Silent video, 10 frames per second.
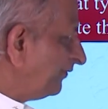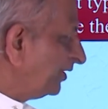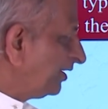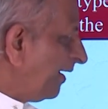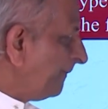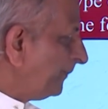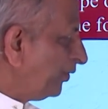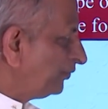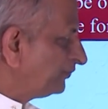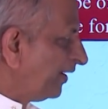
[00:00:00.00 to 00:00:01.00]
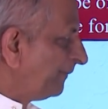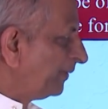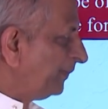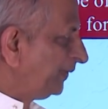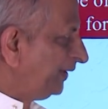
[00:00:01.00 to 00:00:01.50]
of the compound
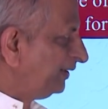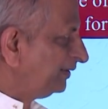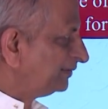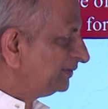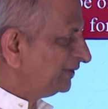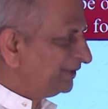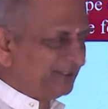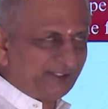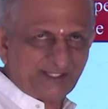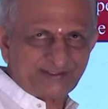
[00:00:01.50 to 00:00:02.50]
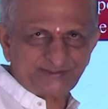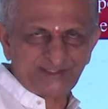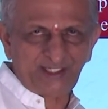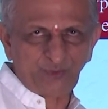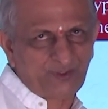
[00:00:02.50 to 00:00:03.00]
formed between X
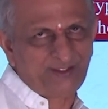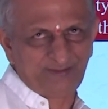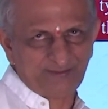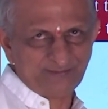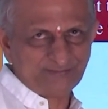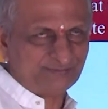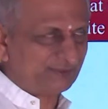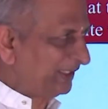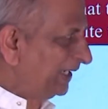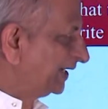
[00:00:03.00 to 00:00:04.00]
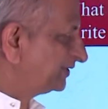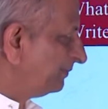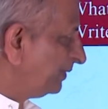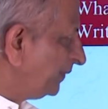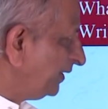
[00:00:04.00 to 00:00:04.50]
and Y.
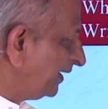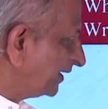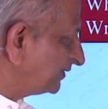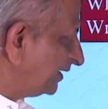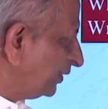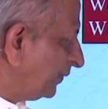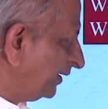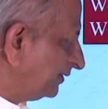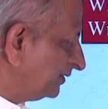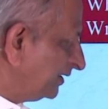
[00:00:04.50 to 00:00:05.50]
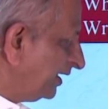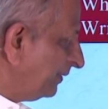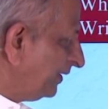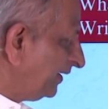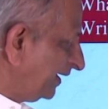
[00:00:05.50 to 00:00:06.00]
Reaction between X and Y.
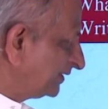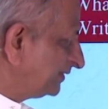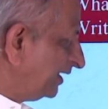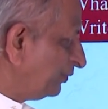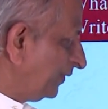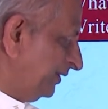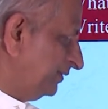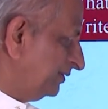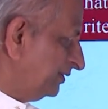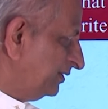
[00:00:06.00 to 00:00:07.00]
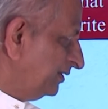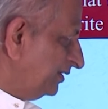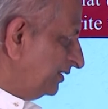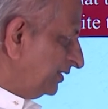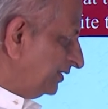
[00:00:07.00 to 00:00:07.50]
Element X and Y.
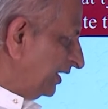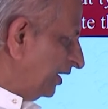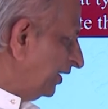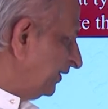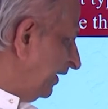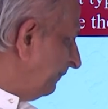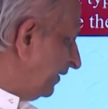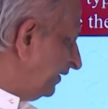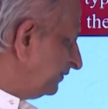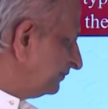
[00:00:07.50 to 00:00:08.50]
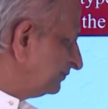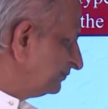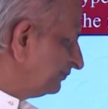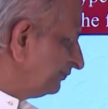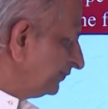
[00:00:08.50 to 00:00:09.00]
They are not named it.
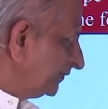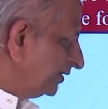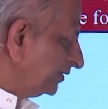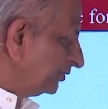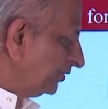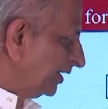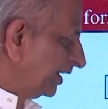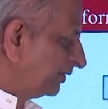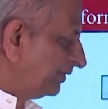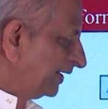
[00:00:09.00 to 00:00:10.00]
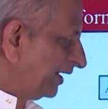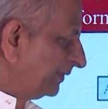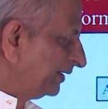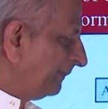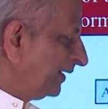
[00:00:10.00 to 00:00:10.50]
So they are given
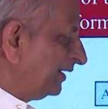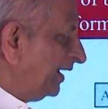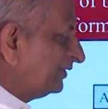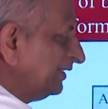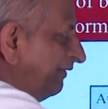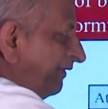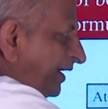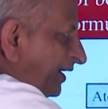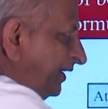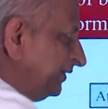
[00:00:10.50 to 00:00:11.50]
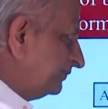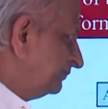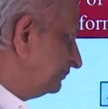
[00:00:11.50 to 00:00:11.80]
atomic number as 11 and 8.